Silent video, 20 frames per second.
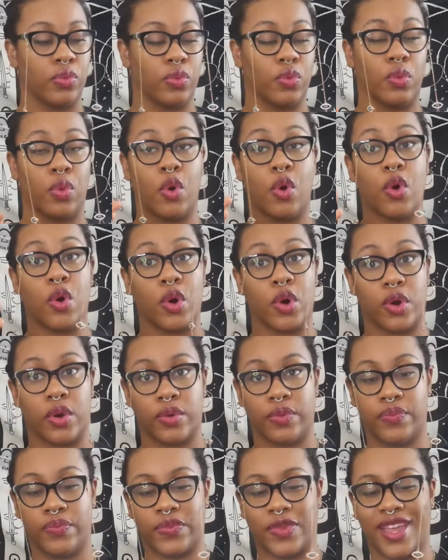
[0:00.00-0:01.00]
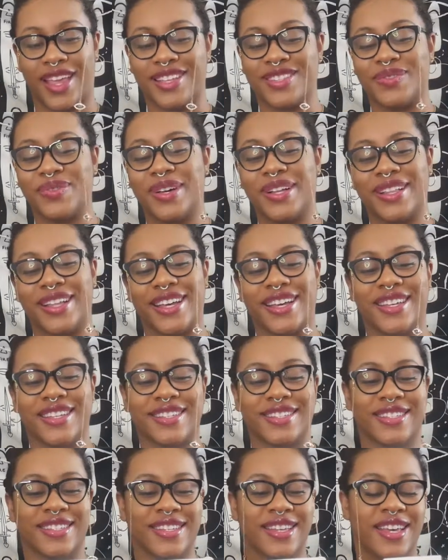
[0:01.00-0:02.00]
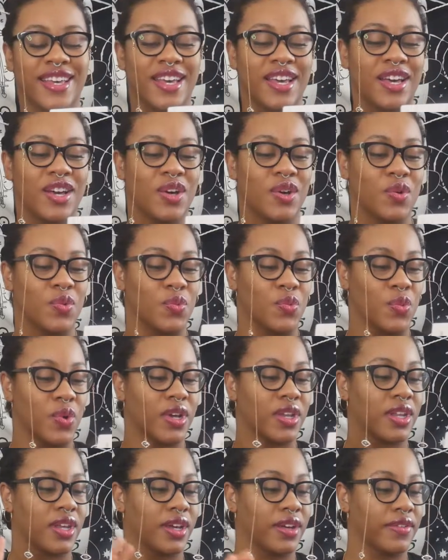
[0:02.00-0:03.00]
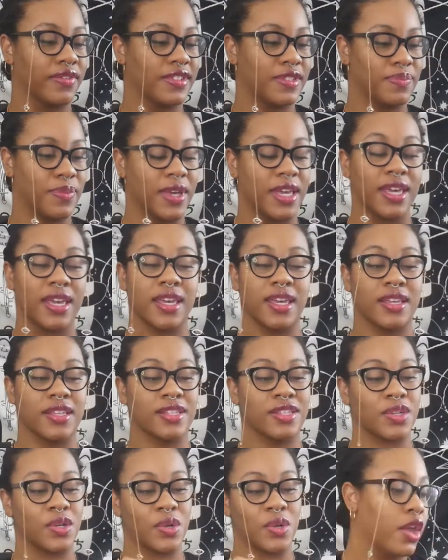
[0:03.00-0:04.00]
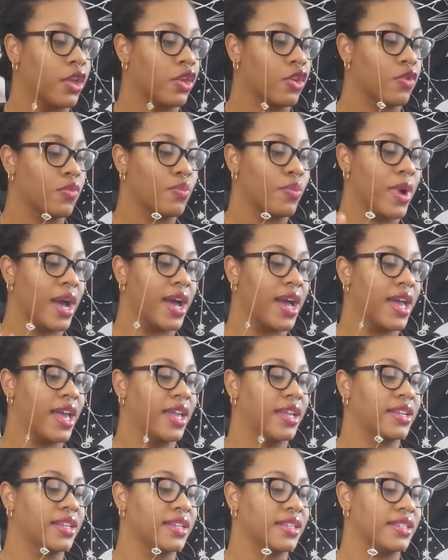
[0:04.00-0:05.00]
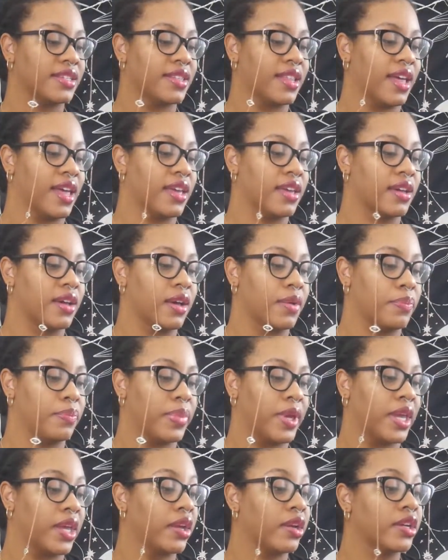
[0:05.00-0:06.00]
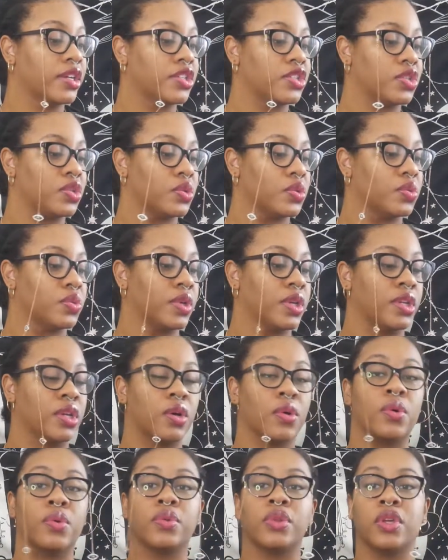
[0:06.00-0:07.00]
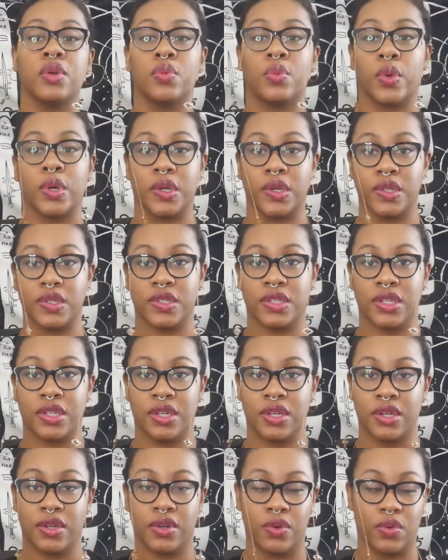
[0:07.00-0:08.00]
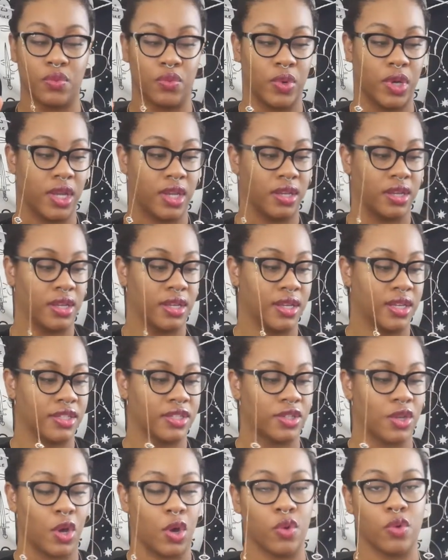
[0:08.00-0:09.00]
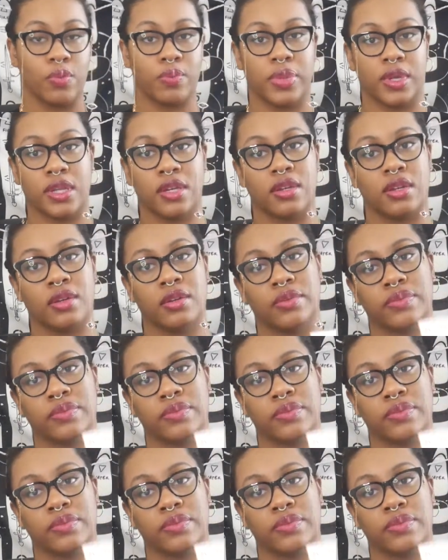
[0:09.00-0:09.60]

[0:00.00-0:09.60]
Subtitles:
or as well as 1 of spades. Your mind is like a parachute. It only works when it's open.